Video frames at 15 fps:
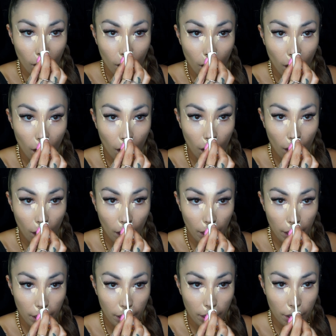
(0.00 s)

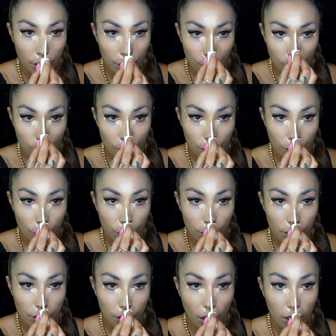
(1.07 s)
I used to do the
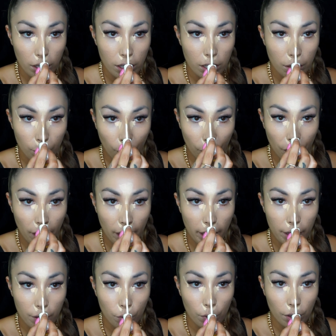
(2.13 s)
dots, but
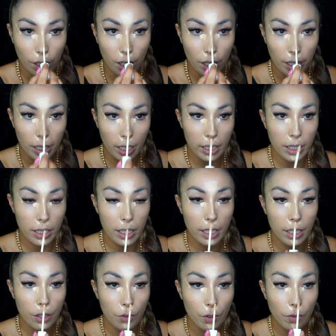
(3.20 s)
then when I
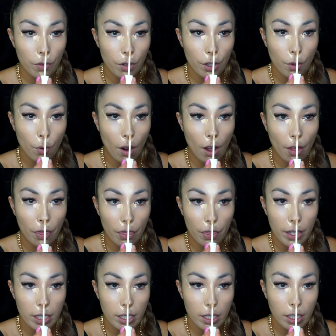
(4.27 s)
did a review on
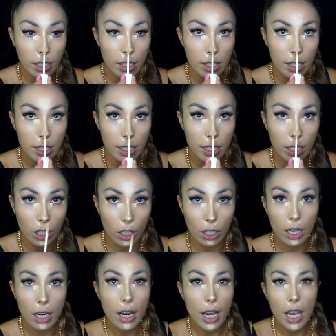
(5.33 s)
this concealer,
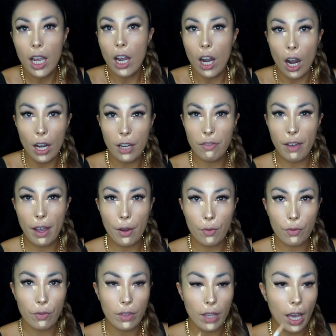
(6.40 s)
I
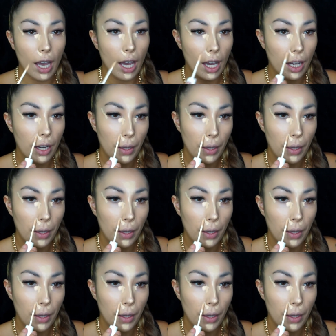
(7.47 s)
found that